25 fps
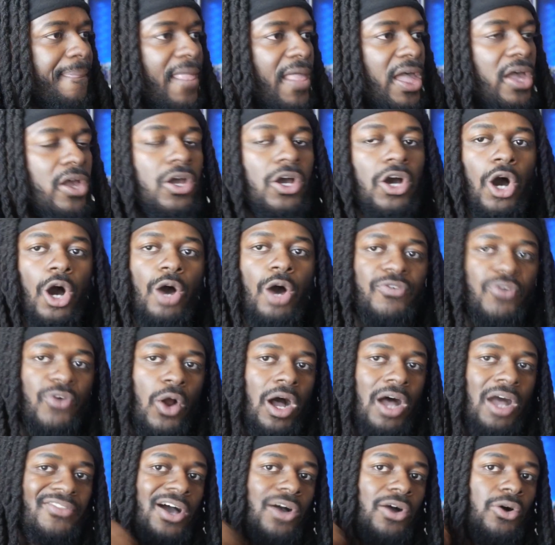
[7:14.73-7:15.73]
Overall
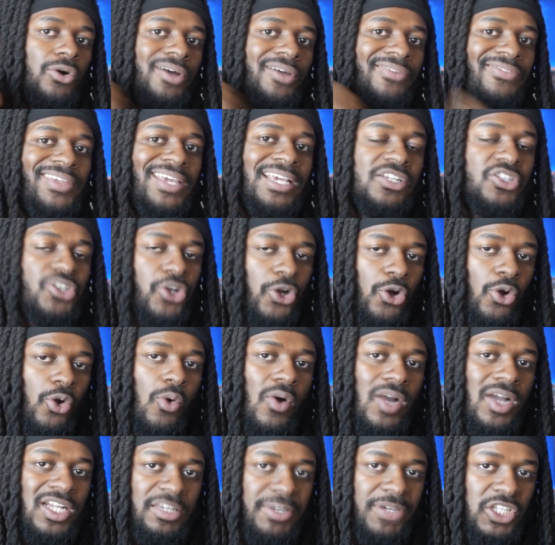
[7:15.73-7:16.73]
though, these are going
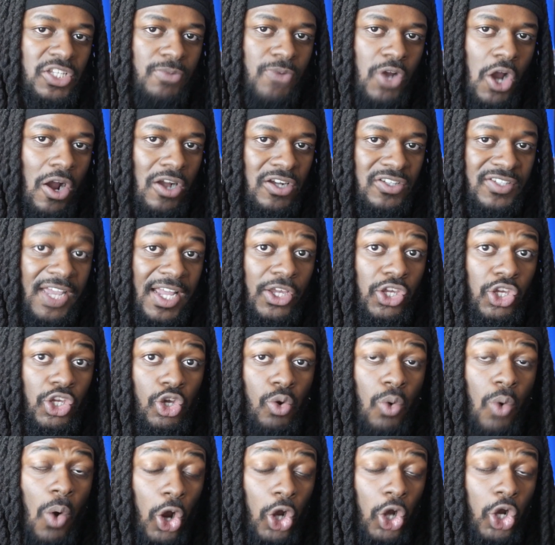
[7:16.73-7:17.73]
to be some cards that you
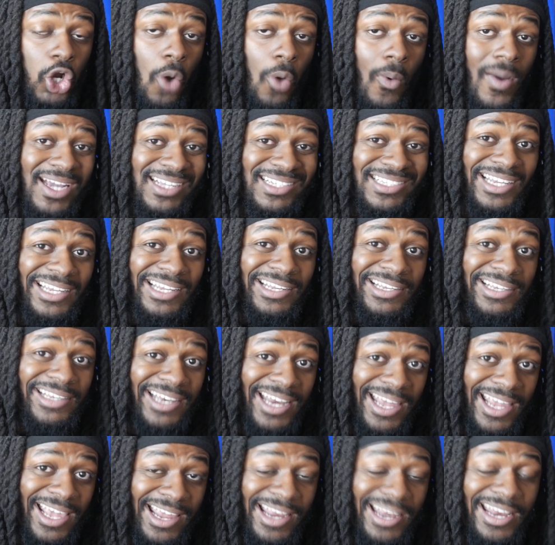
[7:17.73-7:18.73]
are going to
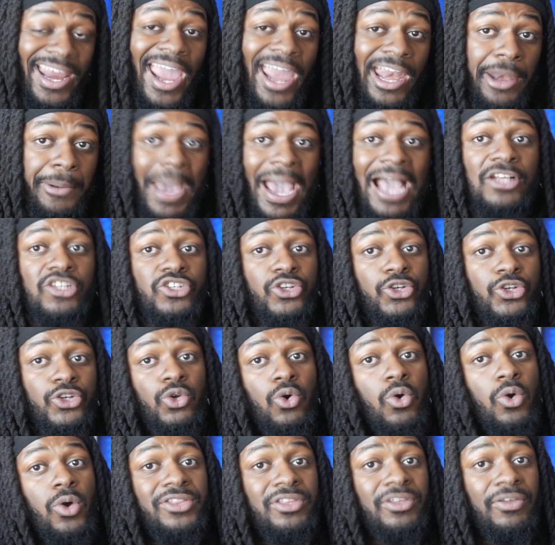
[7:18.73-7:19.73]
need in Master Duel
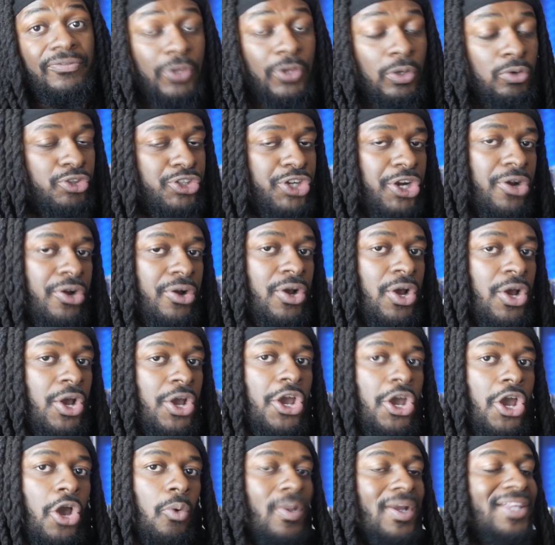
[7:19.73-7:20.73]
in the future
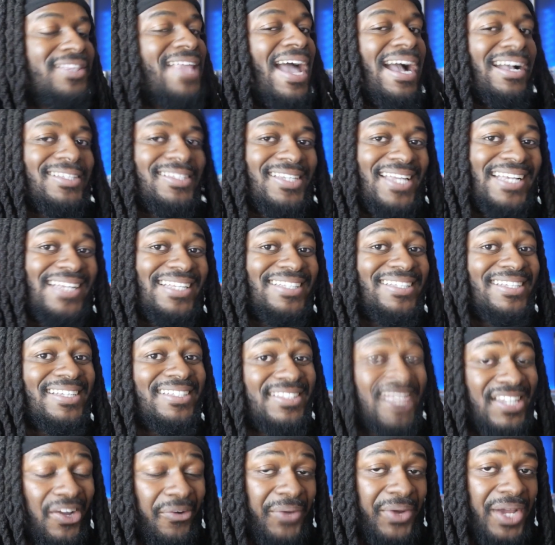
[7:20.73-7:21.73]
when decks like
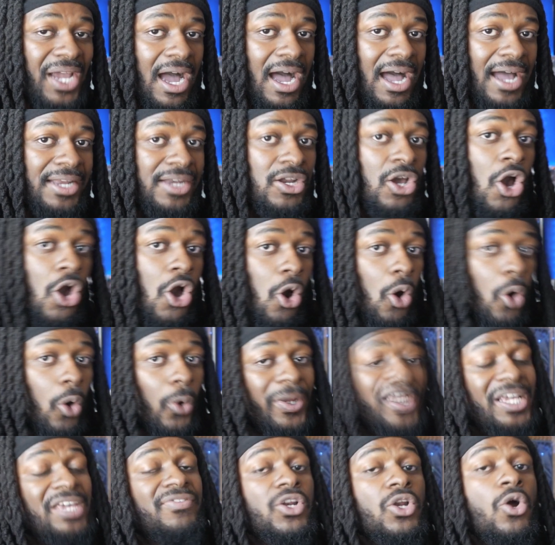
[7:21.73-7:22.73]
Centurion or
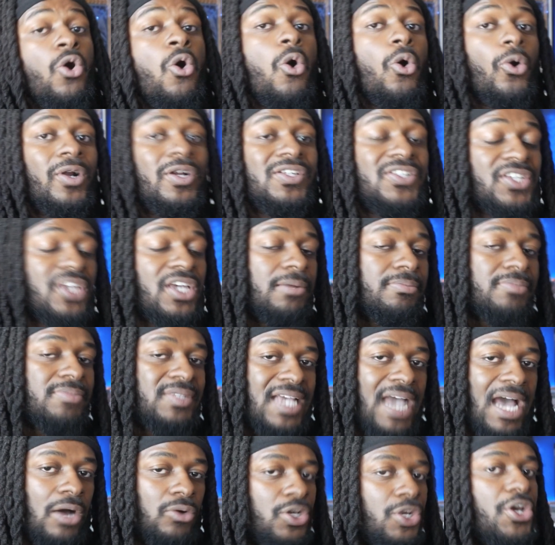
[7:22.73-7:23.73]
even Horus comes
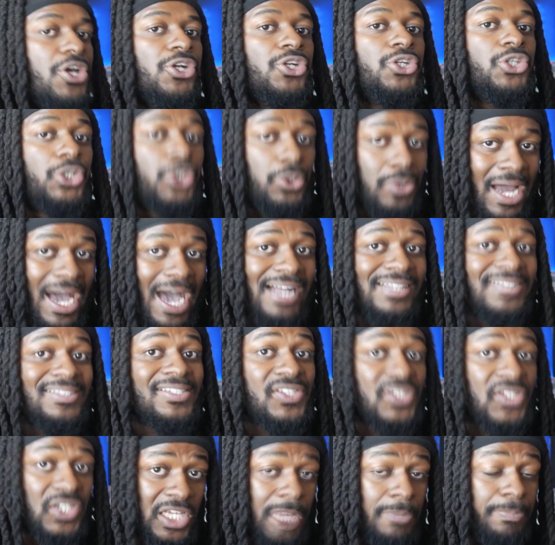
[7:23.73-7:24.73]
out. Do not
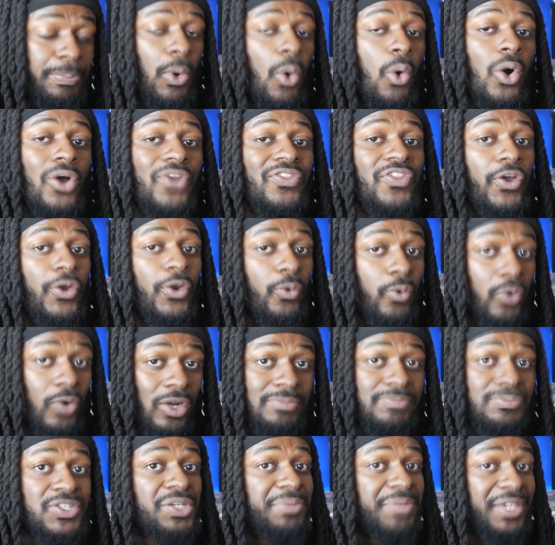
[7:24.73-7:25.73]
sleep on the
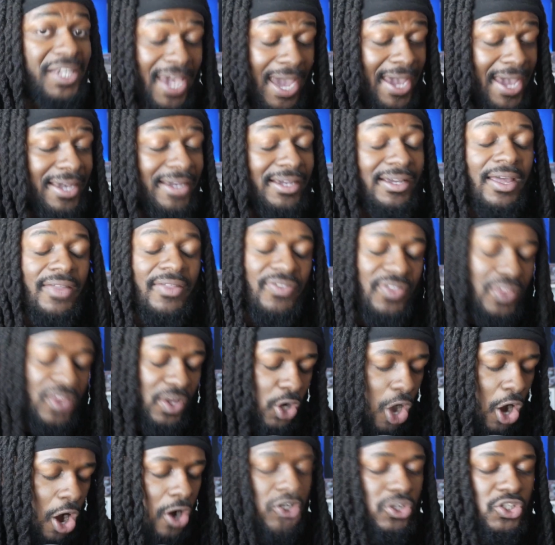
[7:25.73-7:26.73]
Crimson King. The
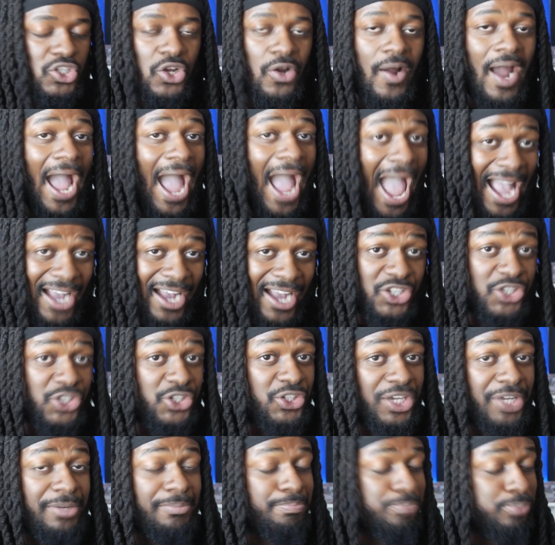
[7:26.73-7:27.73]
cards are
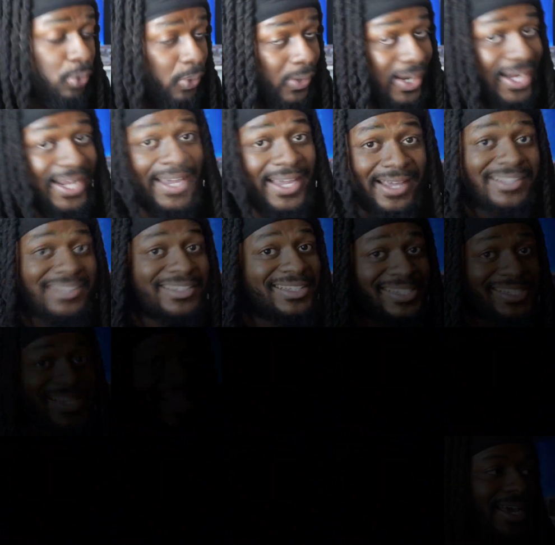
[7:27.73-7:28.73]
actually pretty
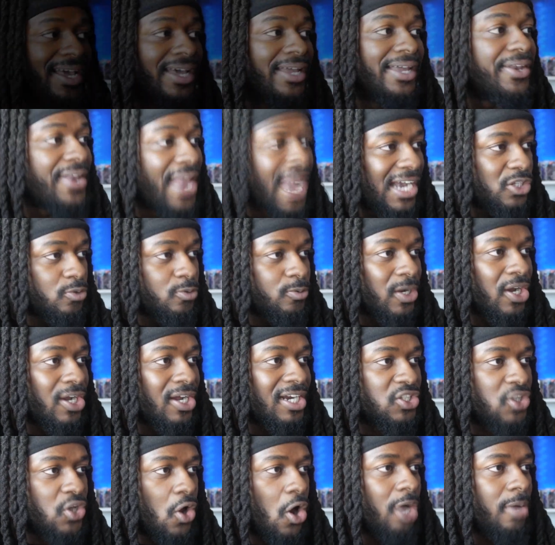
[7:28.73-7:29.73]
insane. Next, we're going to
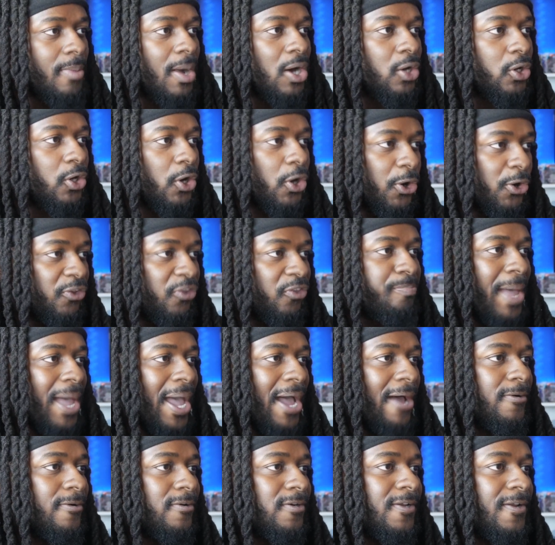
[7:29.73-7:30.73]
talk about Earthbound.
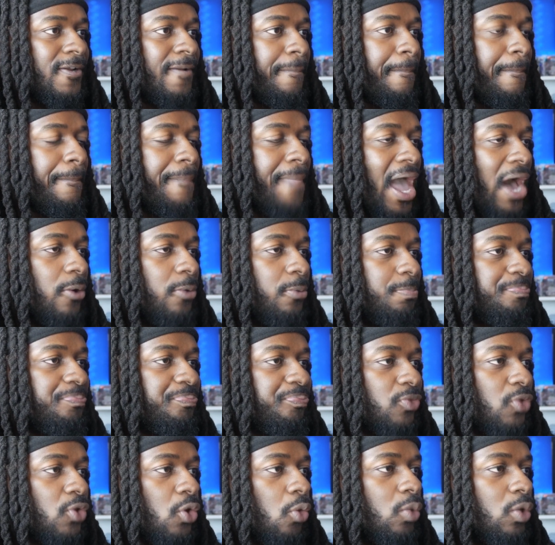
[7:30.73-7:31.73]
Now,
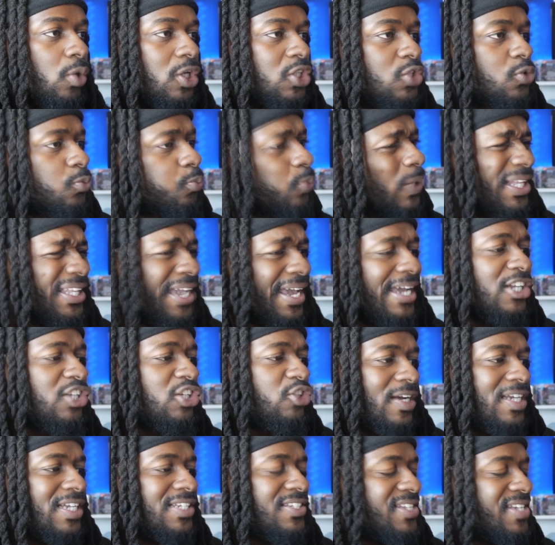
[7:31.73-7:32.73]
what's really
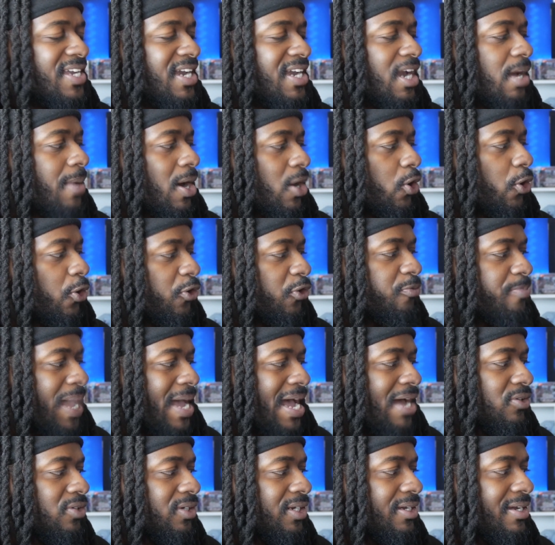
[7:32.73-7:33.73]
interesting about
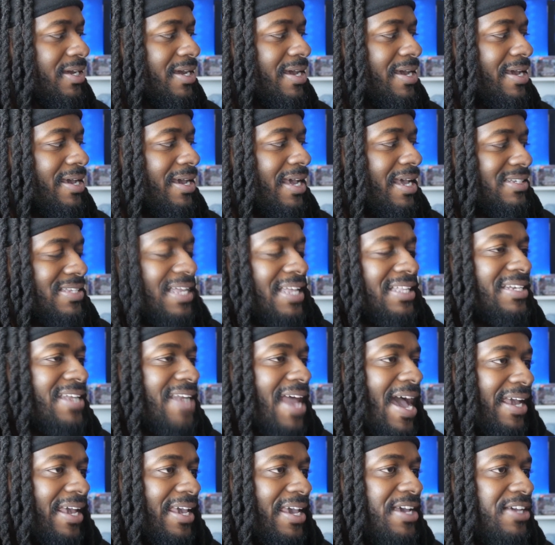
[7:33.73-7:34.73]
Earthbound is that the
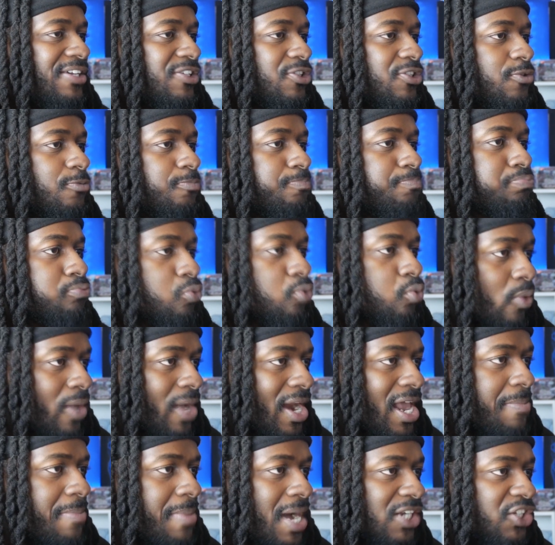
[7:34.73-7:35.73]
deck is pretty
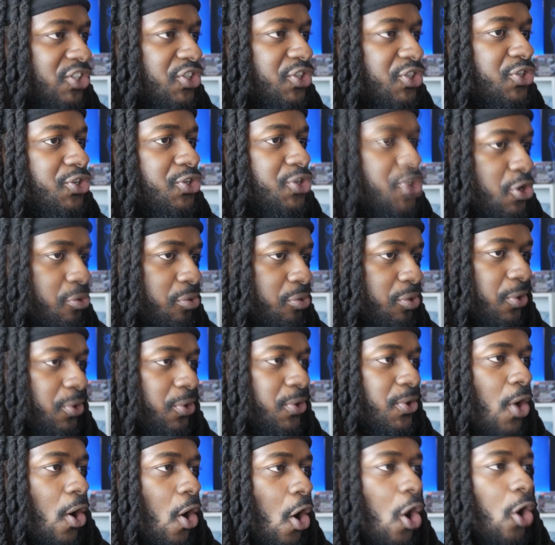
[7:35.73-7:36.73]
much neutered
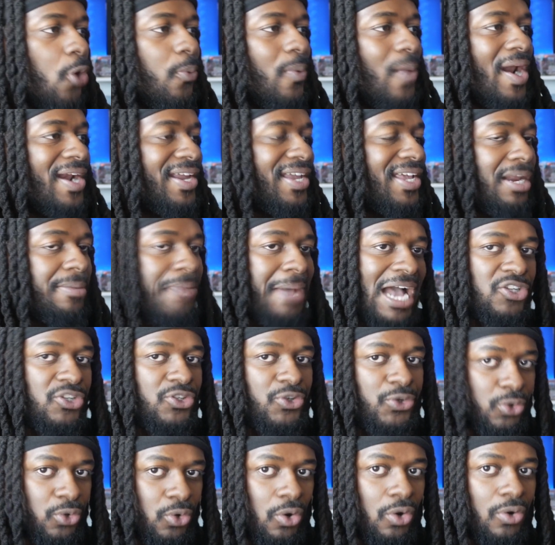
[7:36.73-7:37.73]
already in Master
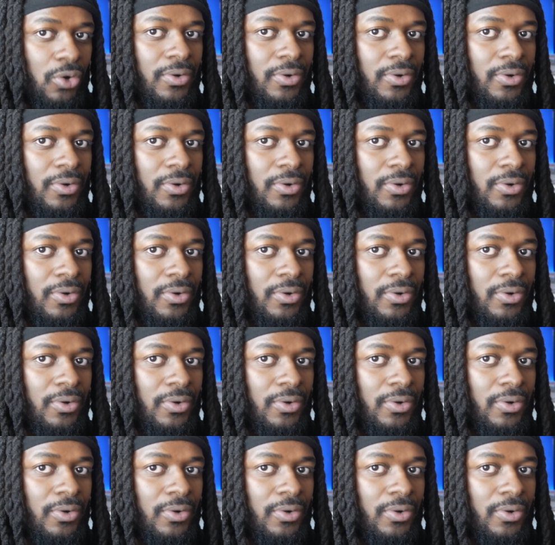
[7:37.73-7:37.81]
Duel.